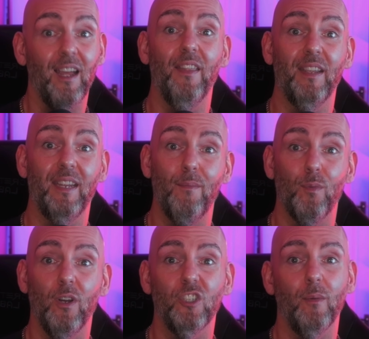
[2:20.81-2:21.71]
and that
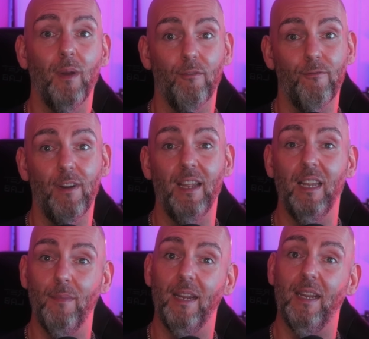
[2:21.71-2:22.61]
Games Workshop are
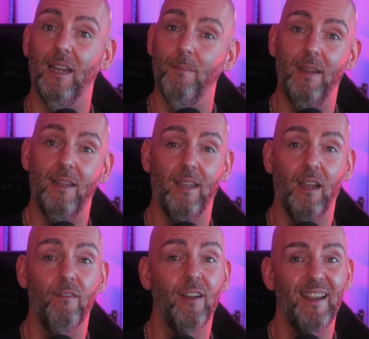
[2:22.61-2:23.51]
really making a big thing of,